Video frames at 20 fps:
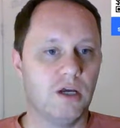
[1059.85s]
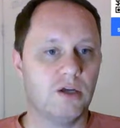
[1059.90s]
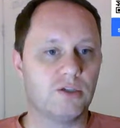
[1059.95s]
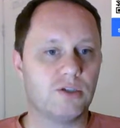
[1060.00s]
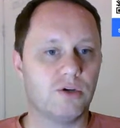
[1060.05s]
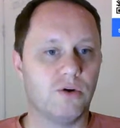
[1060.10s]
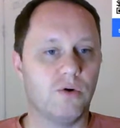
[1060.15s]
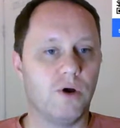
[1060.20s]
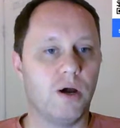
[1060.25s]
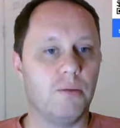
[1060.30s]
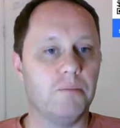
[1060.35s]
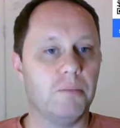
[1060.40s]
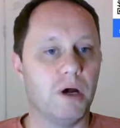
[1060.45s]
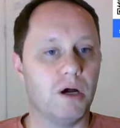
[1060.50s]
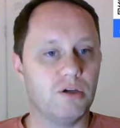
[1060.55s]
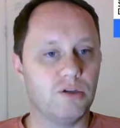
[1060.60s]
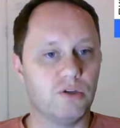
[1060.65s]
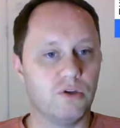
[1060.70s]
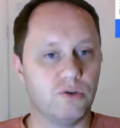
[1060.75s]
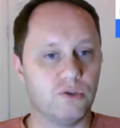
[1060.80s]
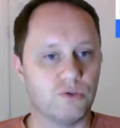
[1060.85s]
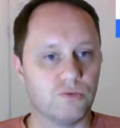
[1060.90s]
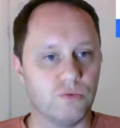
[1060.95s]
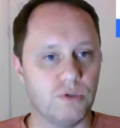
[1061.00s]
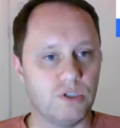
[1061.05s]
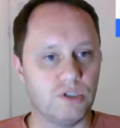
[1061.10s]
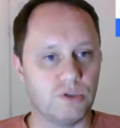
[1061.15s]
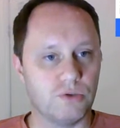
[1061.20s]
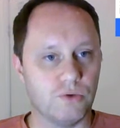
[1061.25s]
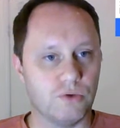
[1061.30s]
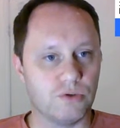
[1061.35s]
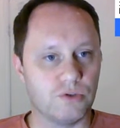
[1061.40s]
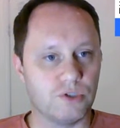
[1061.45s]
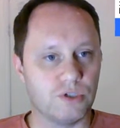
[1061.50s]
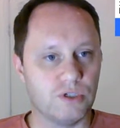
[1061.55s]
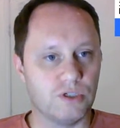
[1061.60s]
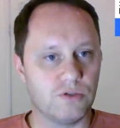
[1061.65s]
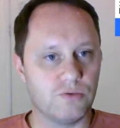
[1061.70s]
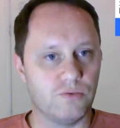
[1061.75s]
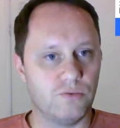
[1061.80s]
So among those
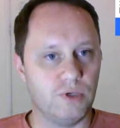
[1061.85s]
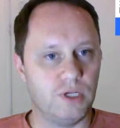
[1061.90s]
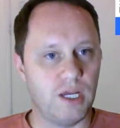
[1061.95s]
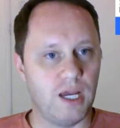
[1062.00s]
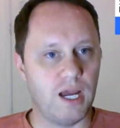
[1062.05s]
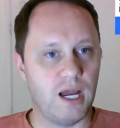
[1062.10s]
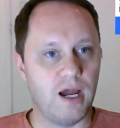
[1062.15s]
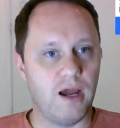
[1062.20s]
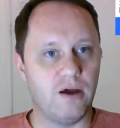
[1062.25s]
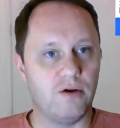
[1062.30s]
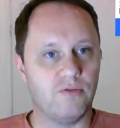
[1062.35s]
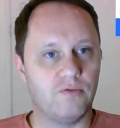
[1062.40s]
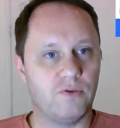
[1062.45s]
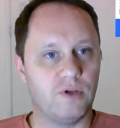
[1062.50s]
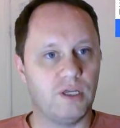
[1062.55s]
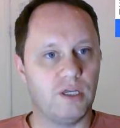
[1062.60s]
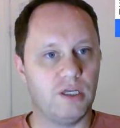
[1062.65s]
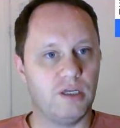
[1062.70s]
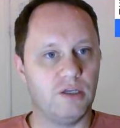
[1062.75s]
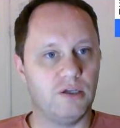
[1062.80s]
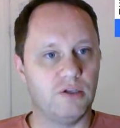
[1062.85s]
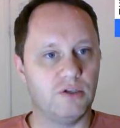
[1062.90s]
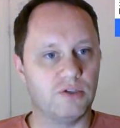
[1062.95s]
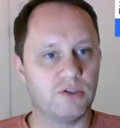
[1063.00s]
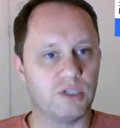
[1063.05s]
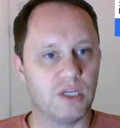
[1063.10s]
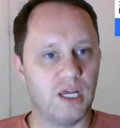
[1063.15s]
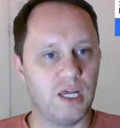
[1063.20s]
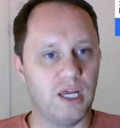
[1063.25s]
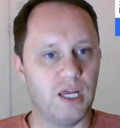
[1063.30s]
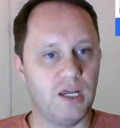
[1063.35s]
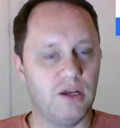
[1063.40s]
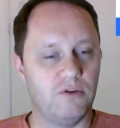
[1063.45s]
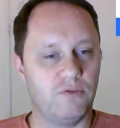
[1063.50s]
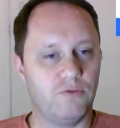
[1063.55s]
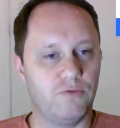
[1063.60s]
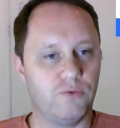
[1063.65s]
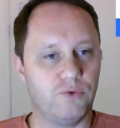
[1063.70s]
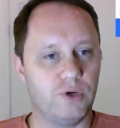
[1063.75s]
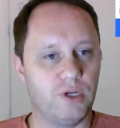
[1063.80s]
resources we have is a
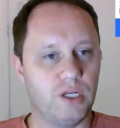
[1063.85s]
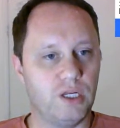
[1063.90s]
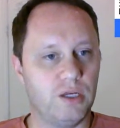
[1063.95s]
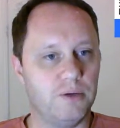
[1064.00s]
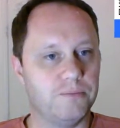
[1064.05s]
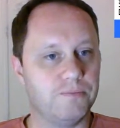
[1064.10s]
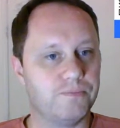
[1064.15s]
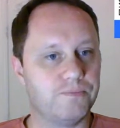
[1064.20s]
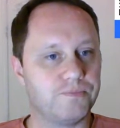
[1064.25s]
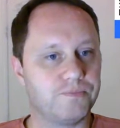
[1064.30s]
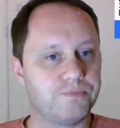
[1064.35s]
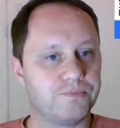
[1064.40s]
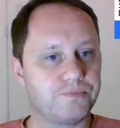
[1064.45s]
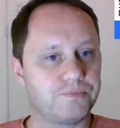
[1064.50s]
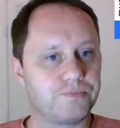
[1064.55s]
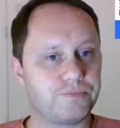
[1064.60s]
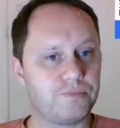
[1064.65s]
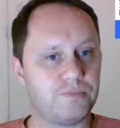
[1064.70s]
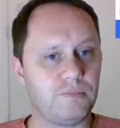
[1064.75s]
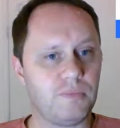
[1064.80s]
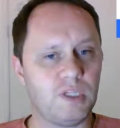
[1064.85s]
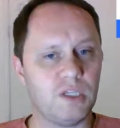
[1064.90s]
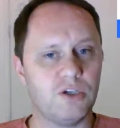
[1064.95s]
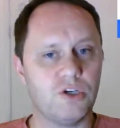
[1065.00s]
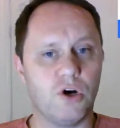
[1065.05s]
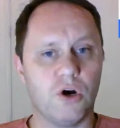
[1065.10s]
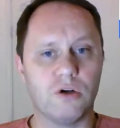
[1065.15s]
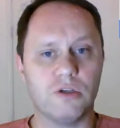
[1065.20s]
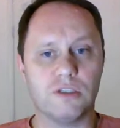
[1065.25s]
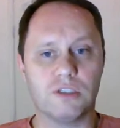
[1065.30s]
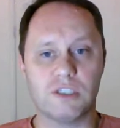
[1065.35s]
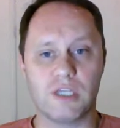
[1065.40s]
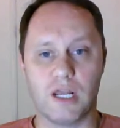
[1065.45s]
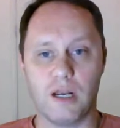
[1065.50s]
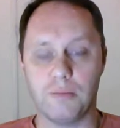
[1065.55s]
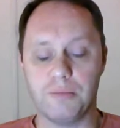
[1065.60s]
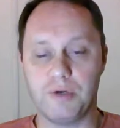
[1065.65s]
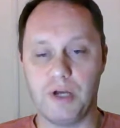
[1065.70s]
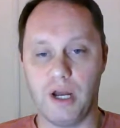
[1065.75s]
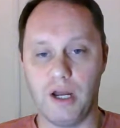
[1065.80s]
free garden
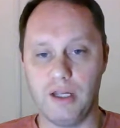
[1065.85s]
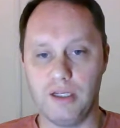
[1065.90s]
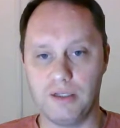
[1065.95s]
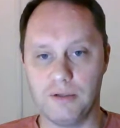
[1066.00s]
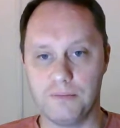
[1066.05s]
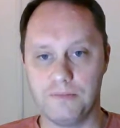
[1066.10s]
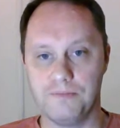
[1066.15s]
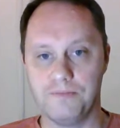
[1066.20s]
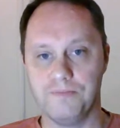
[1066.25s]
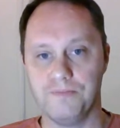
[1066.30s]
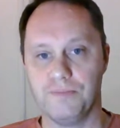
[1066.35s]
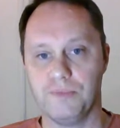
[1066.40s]
setup guide.